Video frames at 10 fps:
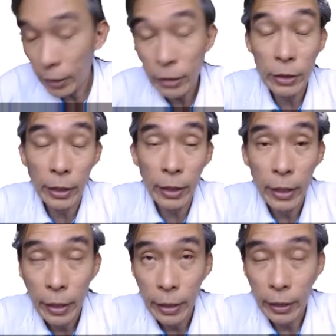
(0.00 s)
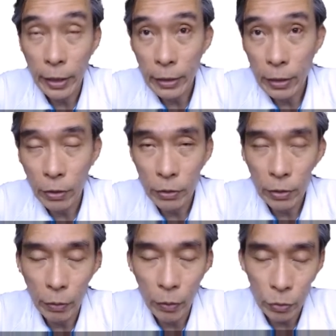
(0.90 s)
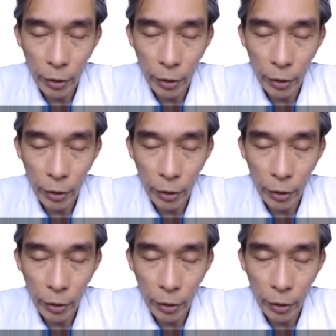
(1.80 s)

and then later on they want to have the